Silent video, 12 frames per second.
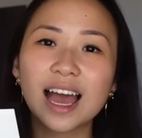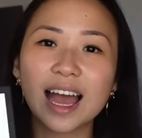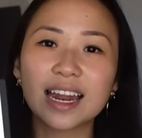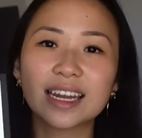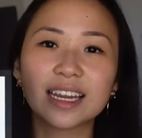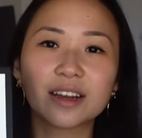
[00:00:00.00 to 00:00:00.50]

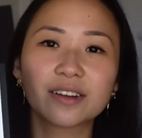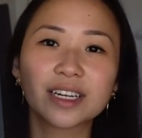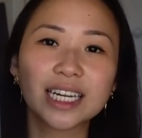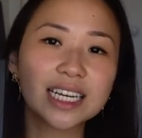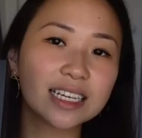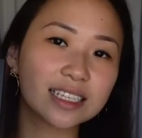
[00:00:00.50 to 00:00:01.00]
And here it
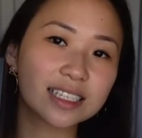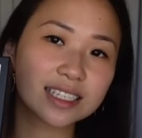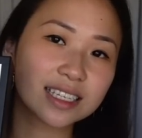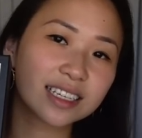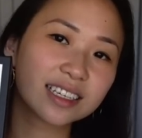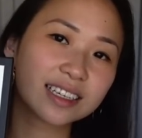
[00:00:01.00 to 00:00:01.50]

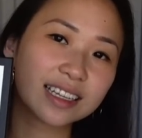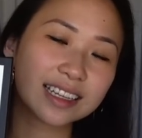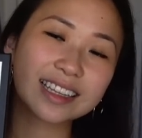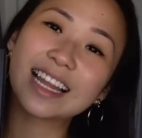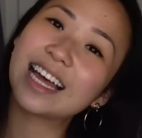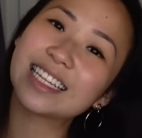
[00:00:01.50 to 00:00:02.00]
is.
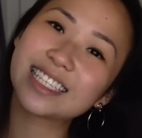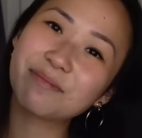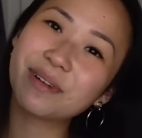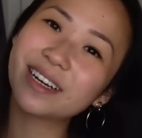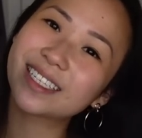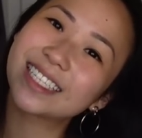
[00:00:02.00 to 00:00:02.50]
Let's
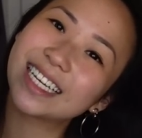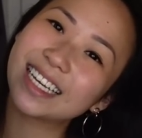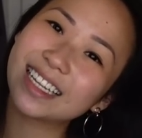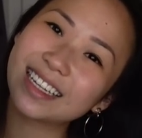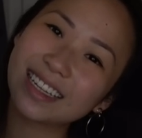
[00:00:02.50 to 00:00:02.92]
unbox it.